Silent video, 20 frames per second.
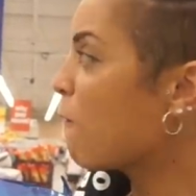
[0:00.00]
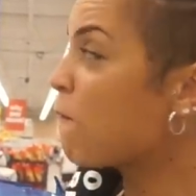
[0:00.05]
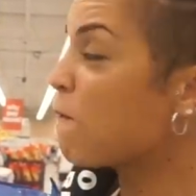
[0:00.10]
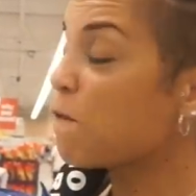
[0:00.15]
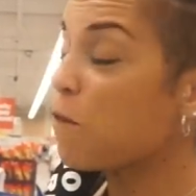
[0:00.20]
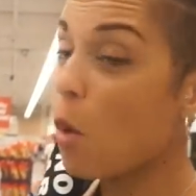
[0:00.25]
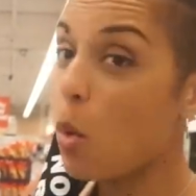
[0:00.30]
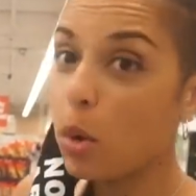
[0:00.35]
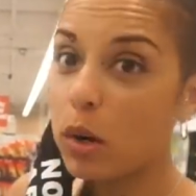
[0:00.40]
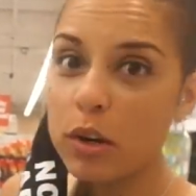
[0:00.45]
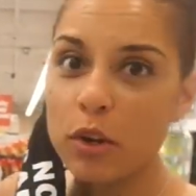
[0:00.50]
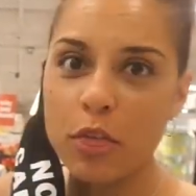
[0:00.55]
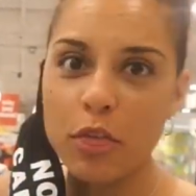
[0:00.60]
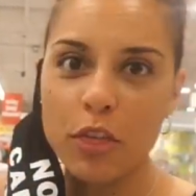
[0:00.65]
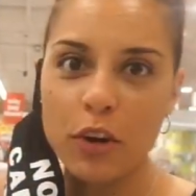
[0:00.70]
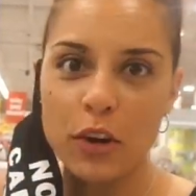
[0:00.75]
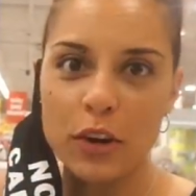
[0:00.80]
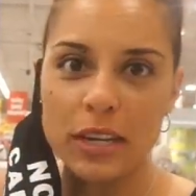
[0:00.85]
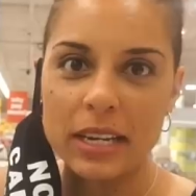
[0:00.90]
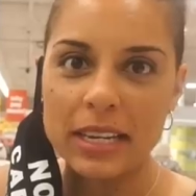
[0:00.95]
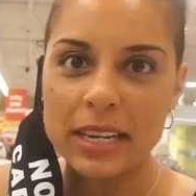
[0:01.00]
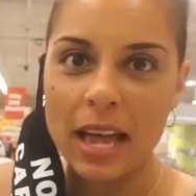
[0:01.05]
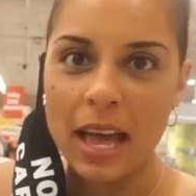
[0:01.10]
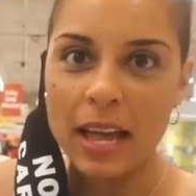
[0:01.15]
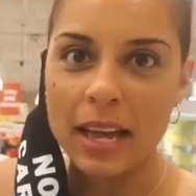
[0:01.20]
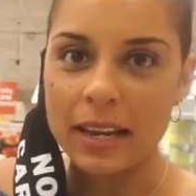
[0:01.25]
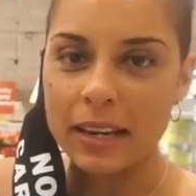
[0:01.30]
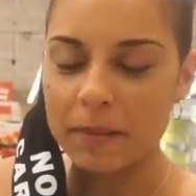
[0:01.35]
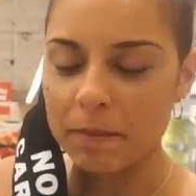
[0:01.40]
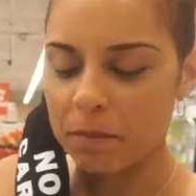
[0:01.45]

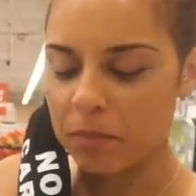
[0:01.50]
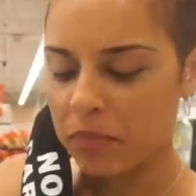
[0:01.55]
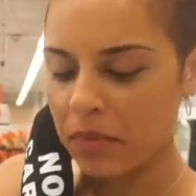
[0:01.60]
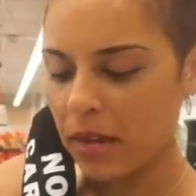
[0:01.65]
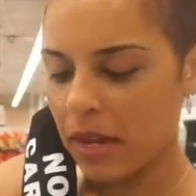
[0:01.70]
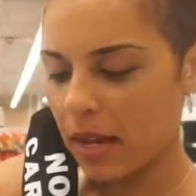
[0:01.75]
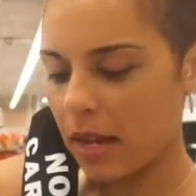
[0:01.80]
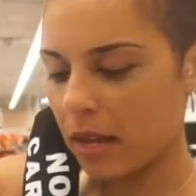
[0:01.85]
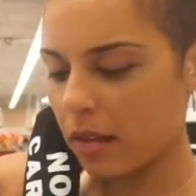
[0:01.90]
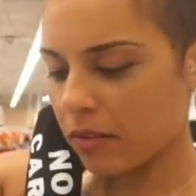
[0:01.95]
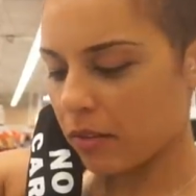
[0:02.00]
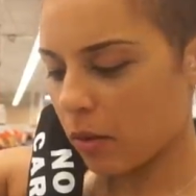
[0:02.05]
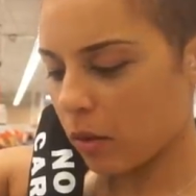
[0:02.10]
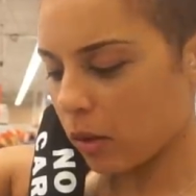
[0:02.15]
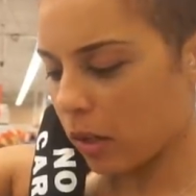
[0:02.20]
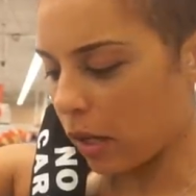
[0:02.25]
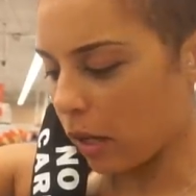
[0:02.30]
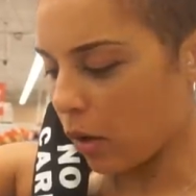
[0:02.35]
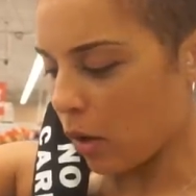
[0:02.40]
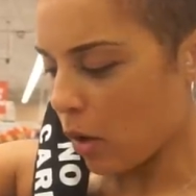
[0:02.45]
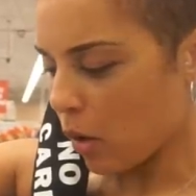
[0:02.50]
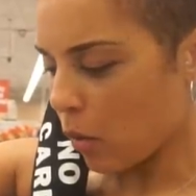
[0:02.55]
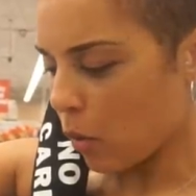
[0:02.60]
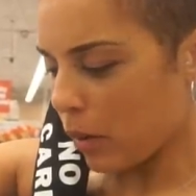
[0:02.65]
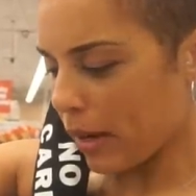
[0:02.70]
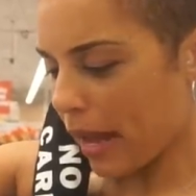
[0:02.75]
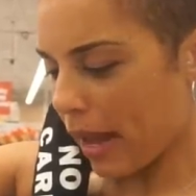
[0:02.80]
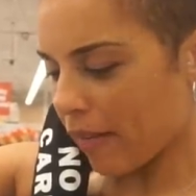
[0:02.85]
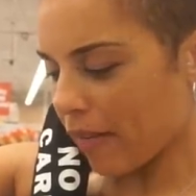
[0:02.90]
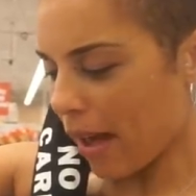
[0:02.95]
439. So look,
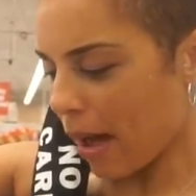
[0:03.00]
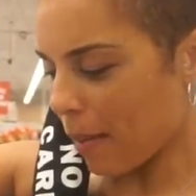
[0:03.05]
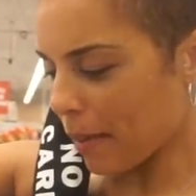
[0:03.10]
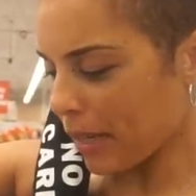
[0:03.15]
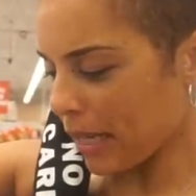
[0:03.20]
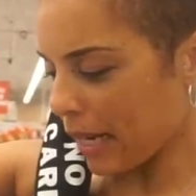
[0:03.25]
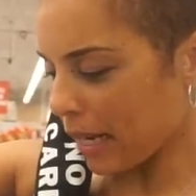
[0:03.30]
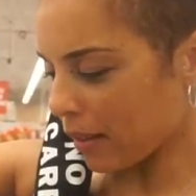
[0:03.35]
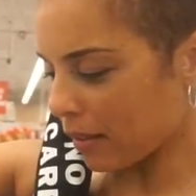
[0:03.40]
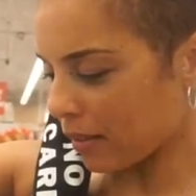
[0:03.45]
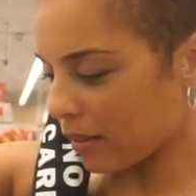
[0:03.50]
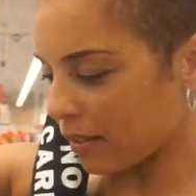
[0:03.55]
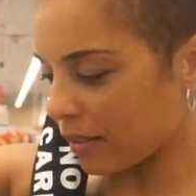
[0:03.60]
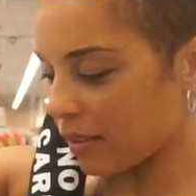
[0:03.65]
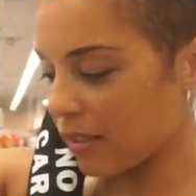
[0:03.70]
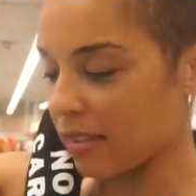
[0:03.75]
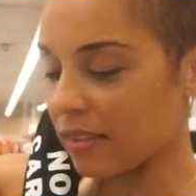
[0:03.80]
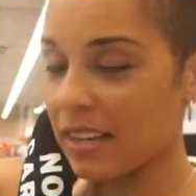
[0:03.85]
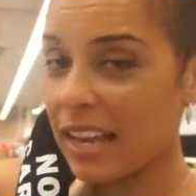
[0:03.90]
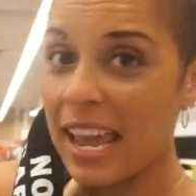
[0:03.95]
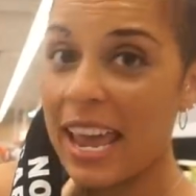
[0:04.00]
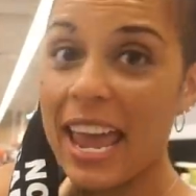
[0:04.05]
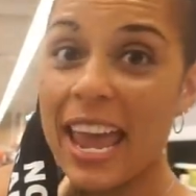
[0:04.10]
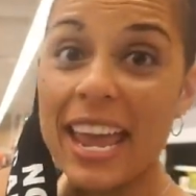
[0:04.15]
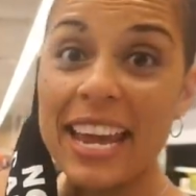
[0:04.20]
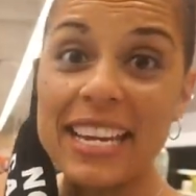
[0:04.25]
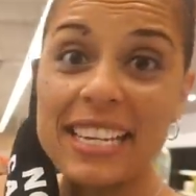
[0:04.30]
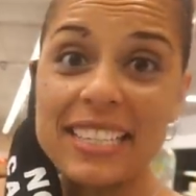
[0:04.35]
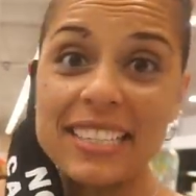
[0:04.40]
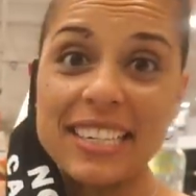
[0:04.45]
we have how many ounces is this?
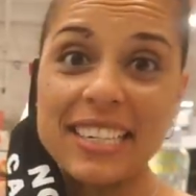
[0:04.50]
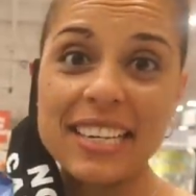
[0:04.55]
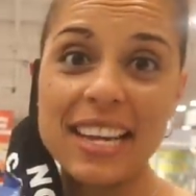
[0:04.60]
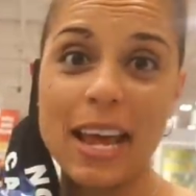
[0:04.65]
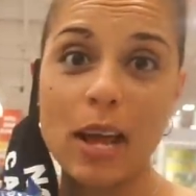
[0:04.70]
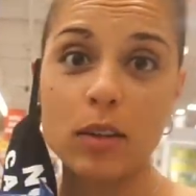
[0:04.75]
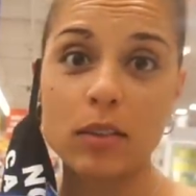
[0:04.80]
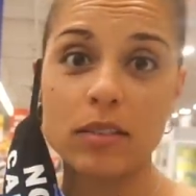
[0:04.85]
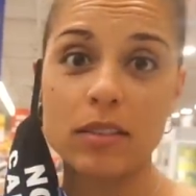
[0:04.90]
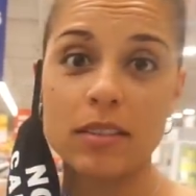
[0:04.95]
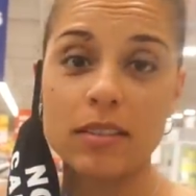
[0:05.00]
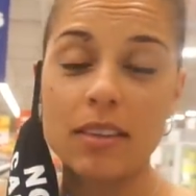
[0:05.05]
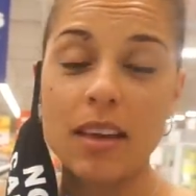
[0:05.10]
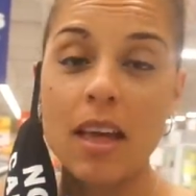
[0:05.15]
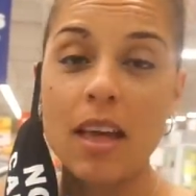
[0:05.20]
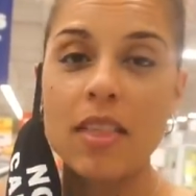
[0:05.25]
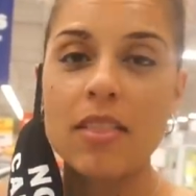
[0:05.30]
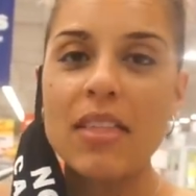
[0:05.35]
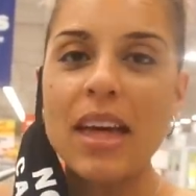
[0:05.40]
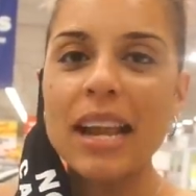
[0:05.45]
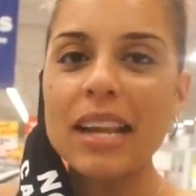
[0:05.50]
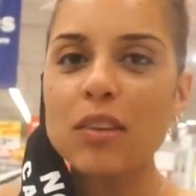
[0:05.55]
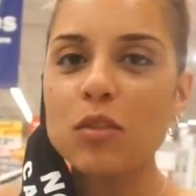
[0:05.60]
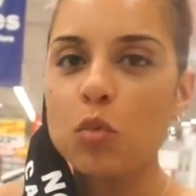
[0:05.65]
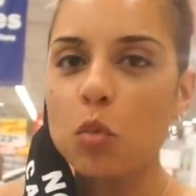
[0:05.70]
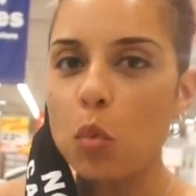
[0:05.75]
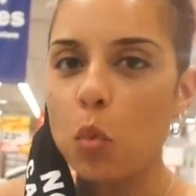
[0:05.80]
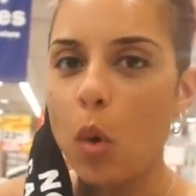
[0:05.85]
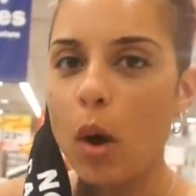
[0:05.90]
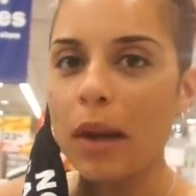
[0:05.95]
18 ounces. That
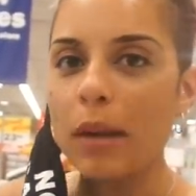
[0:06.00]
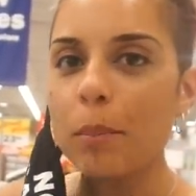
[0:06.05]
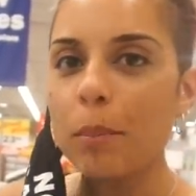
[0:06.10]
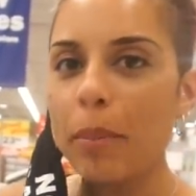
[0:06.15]
is one